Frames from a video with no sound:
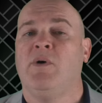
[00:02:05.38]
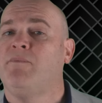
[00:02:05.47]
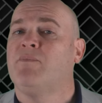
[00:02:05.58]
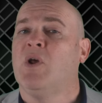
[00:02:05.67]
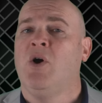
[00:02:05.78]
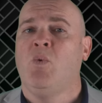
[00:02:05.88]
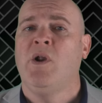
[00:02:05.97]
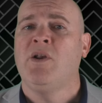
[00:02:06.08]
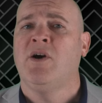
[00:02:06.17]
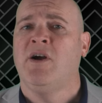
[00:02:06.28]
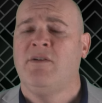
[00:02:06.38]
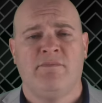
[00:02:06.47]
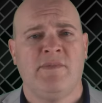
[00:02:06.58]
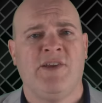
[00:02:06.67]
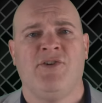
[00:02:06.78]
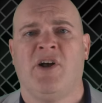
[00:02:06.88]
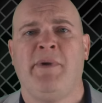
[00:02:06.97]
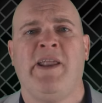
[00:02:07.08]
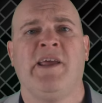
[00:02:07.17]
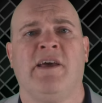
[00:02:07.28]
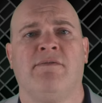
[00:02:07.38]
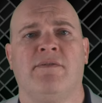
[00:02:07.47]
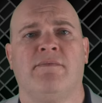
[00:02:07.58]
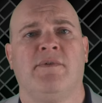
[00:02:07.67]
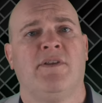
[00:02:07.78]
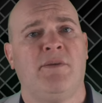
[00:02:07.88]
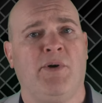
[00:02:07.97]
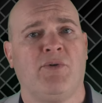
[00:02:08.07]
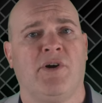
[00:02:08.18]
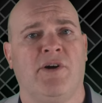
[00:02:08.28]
Well, one card gets an automatic F, the Built